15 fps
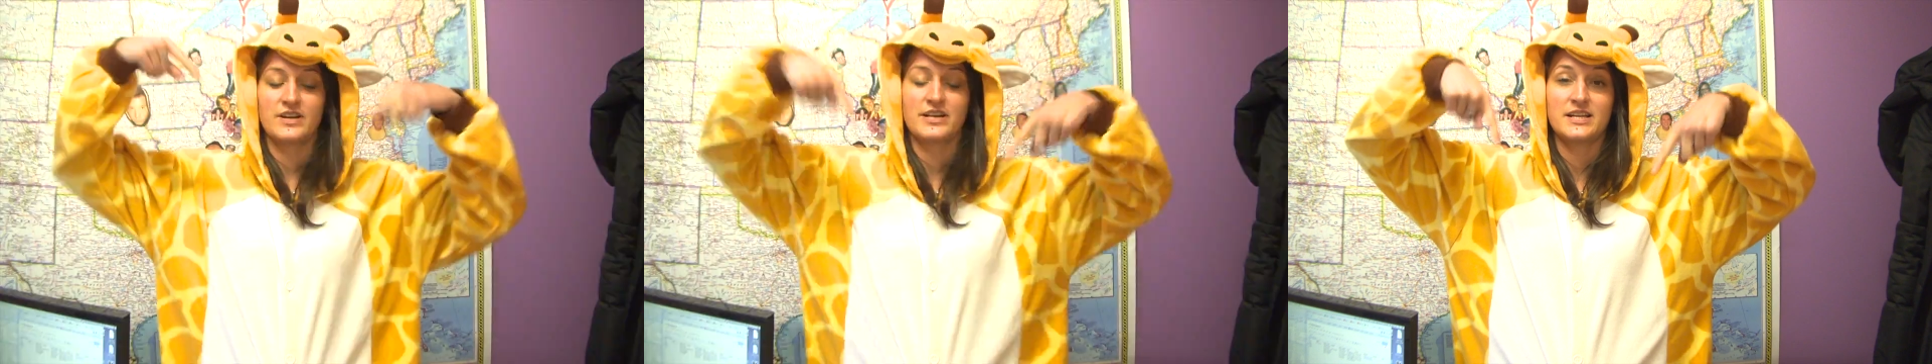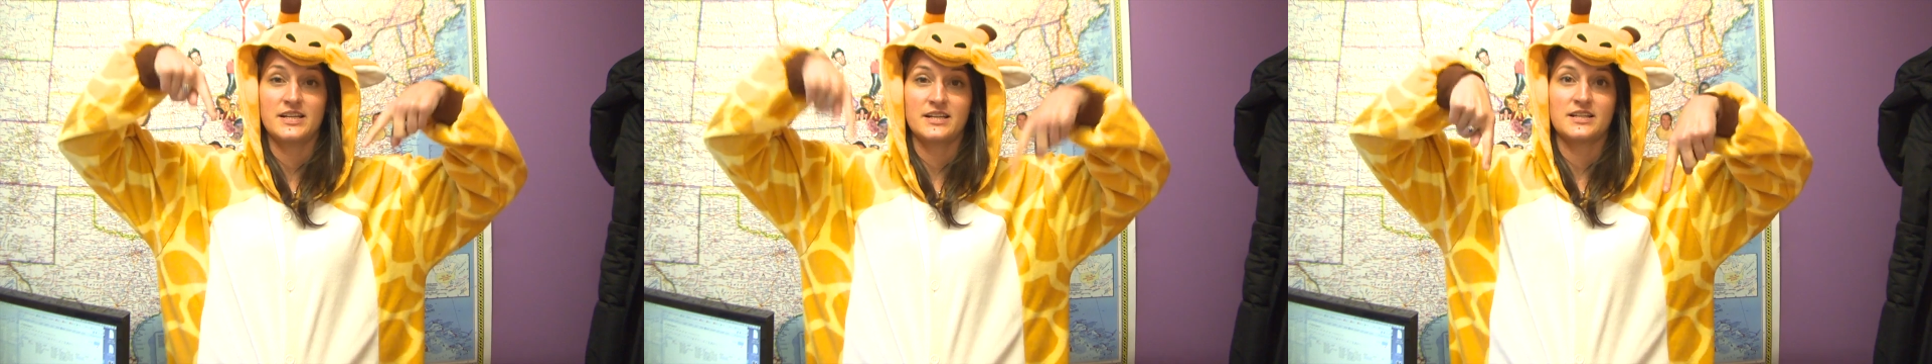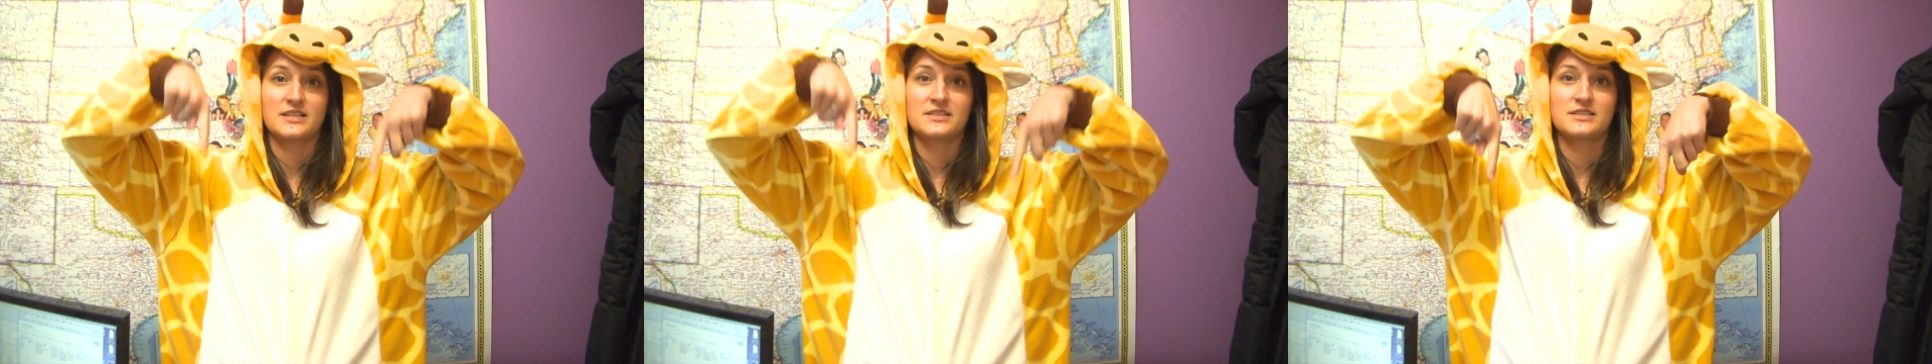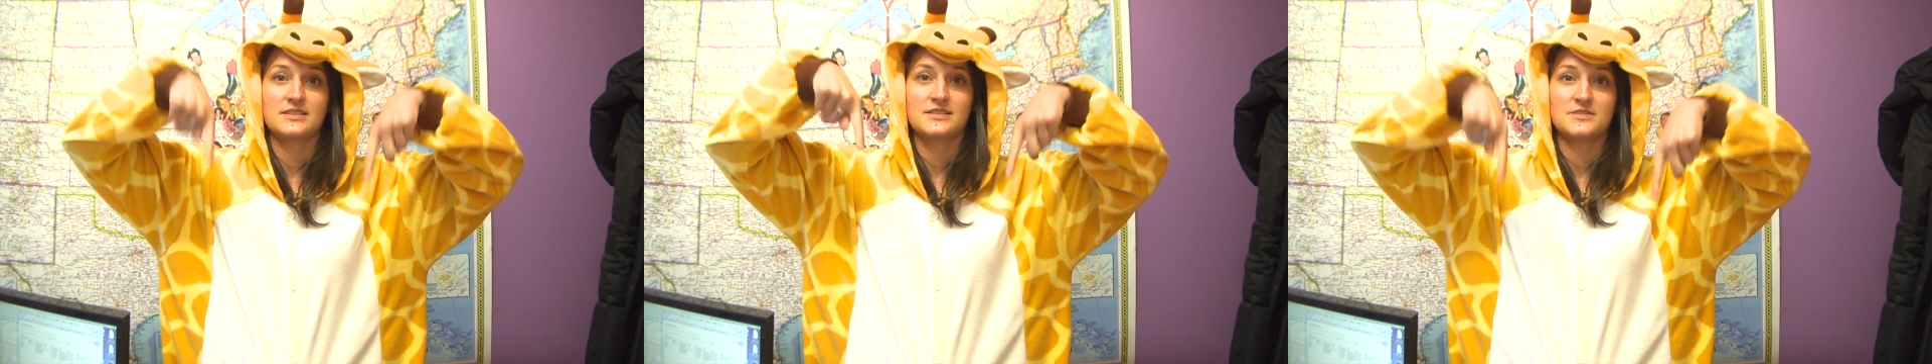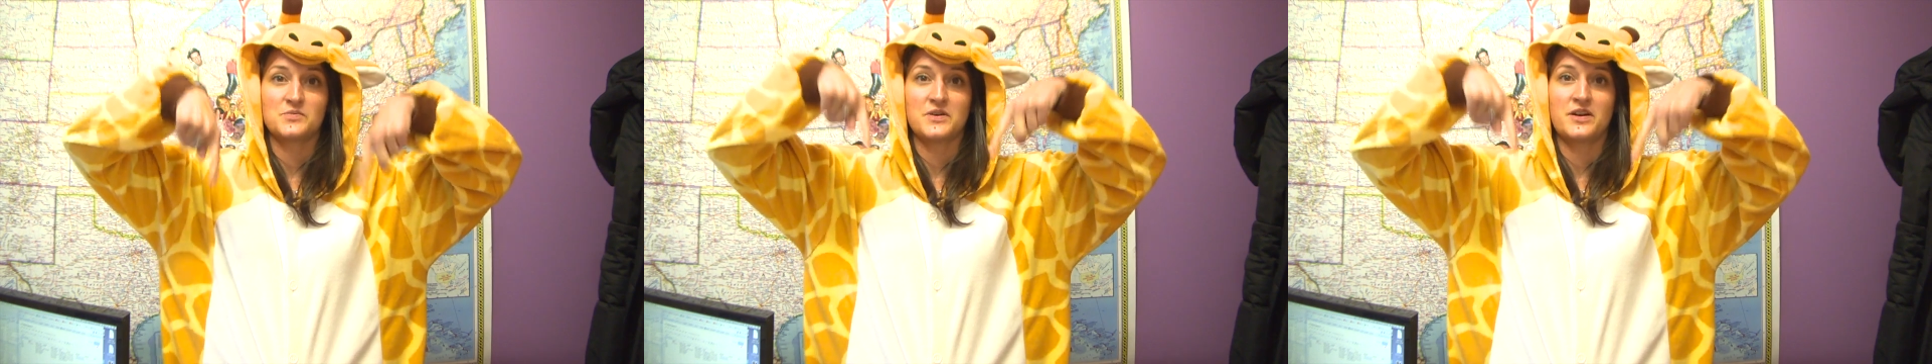Right here
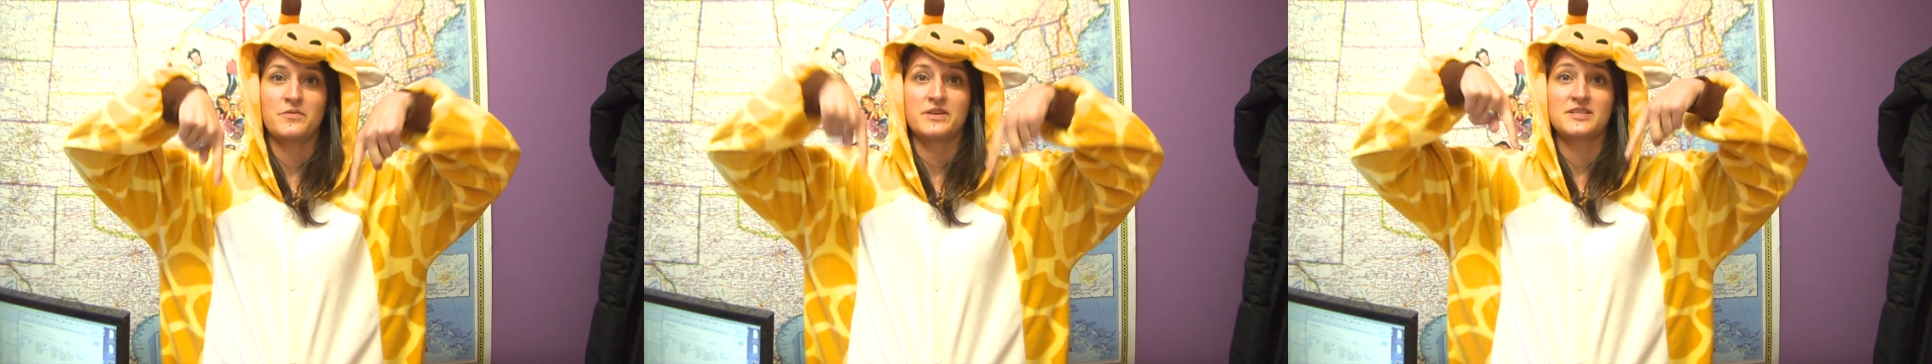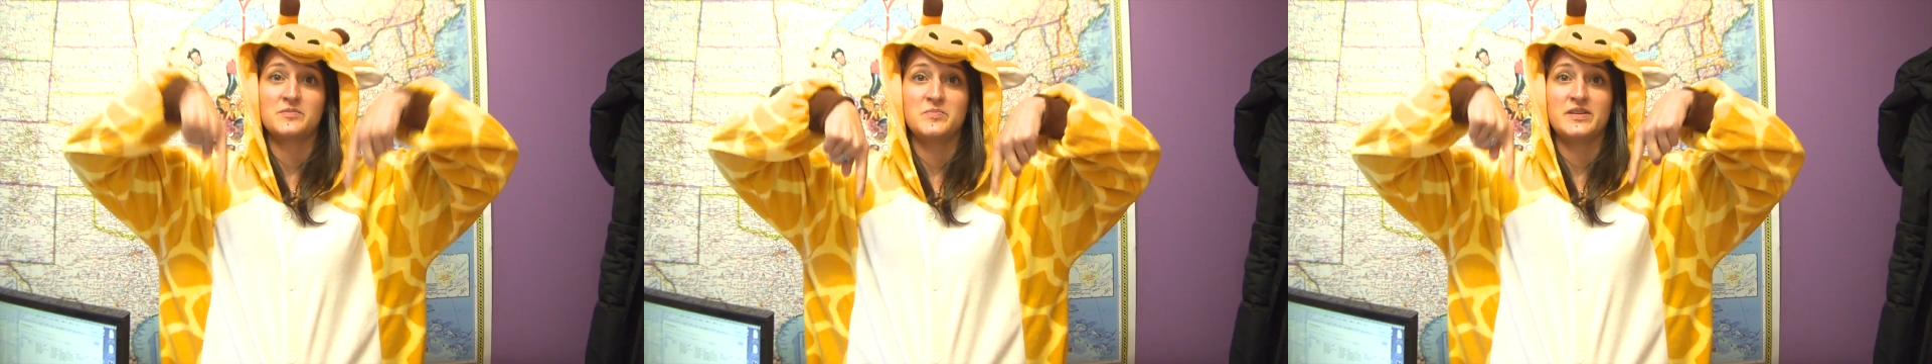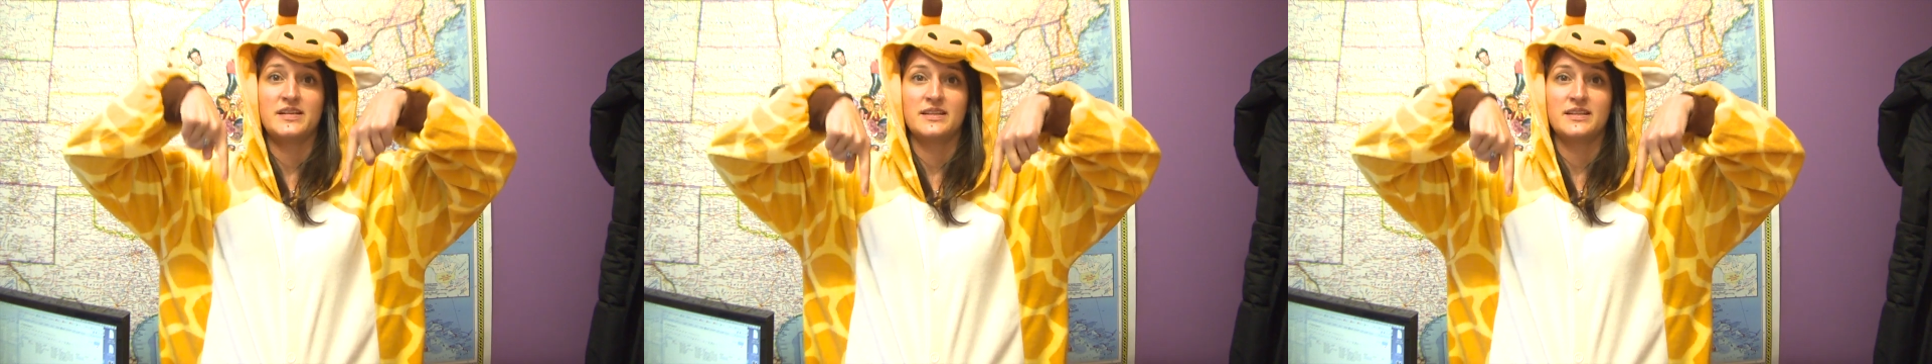is where I want to